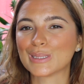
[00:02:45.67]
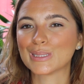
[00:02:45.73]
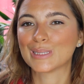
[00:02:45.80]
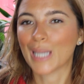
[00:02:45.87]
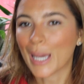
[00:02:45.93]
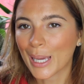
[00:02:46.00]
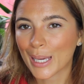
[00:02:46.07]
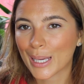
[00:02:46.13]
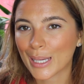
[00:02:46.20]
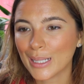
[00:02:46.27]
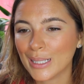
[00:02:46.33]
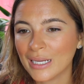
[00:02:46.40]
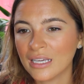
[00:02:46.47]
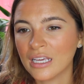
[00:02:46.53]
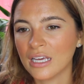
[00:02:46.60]

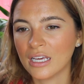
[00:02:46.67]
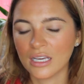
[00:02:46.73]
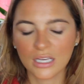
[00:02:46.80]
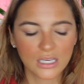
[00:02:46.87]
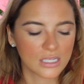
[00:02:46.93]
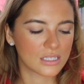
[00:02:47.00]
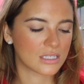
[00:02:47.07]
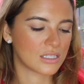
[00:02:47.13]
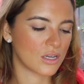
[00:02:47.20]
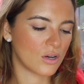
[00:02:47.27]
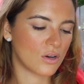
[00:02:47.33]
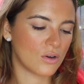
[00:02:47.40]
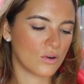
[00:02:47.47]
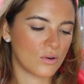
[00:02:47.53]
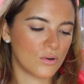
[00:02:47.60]
sad.
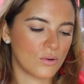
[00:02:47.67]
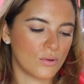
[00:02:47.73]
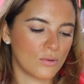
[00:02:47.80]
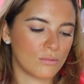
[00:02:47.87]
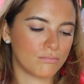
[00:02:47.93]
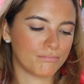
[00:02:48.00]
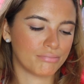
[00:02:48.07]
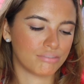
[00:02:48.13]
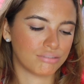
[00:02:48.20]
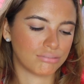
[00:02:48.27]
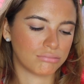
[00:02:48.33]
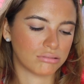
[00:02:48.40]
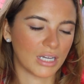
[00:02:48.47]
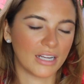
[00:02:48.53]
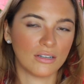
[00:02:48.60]
So
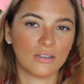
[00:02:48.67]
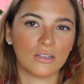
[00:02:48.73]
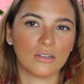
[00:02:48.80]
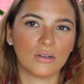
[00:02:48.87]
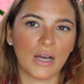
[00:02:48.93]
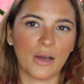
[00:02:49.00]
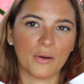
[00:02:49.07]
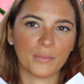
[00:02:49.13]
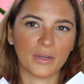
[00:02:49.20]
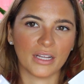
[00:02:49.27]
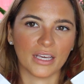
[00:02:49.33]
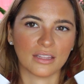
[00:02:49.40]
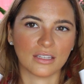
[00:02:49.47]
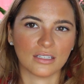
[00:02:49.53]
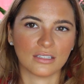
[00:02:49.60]
I don't know how I'm gonna
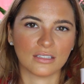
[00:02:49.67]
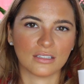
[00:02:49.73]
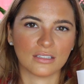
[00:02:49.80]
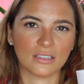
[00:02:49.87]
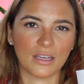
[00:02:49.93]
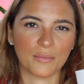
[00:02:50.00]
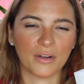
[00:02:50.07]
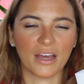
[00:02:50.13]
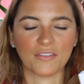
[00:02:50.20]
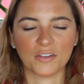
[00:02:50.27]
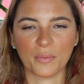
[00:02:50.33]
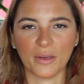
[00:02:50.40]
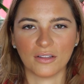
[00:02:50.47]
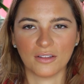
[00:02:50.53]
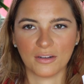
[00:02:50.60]
get this. I'm gonna have
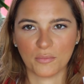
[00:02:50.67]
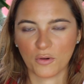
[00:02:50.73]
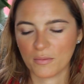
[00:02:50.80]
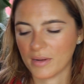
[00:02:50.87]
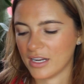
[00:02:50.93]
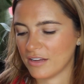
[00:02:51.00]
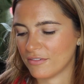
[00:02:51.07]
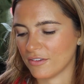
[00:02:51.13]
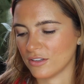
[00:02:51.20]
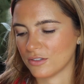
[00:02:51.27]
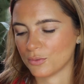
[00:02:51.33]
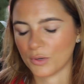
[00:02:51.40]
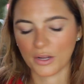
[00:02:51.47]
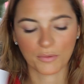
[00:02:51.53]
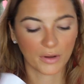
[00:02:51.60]
to pay a lot more money for this
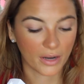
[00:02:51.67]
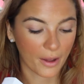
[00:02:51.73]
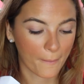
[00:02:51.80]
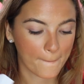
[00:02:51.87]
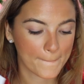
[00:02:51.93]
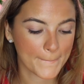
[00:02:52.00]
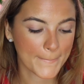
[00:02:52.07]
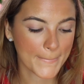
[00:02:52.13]
when I run out,